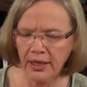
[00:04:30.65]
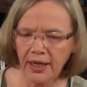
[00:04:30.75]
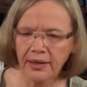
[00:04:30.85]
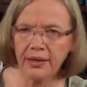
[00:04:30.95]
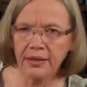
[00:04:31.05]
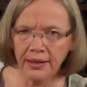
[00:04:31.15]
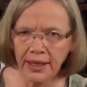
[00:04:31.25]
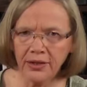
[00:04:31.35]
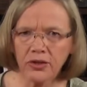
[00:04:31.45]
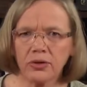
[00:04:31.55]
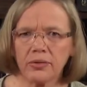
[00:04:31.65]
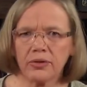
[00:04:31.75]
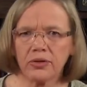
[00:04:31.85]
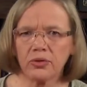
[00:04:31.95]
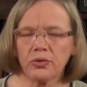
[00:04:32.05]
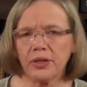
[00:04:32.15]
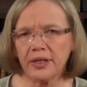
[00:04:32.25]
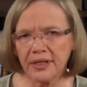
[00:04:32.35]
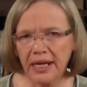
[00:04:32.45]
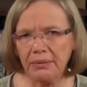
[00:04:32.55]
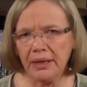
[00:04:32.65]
And then the next story, the same